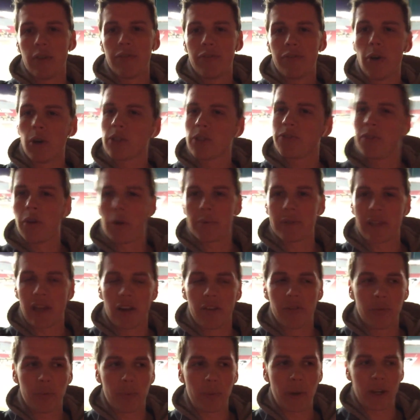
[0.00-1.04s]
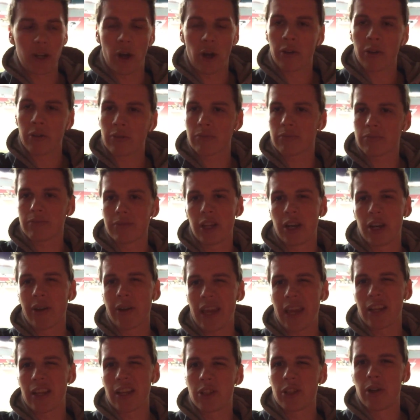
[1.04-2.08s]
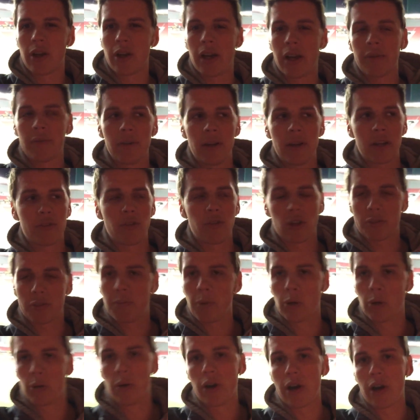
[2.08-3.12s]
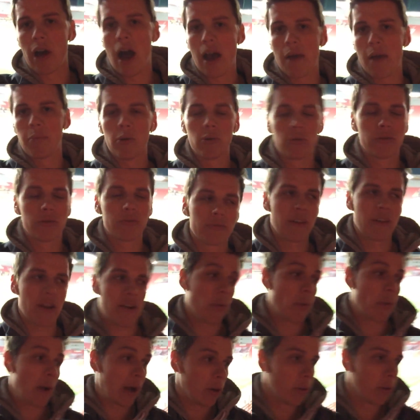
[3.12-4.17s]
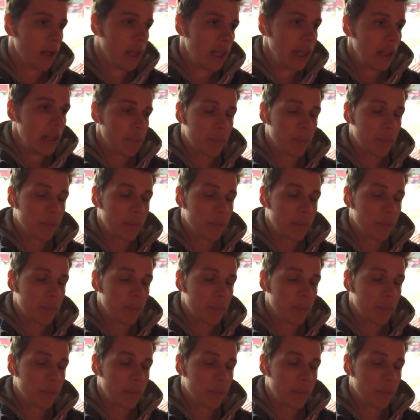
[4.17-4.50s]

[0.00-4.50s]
forced for himself by not, getting to a cross ball or a high ball very well.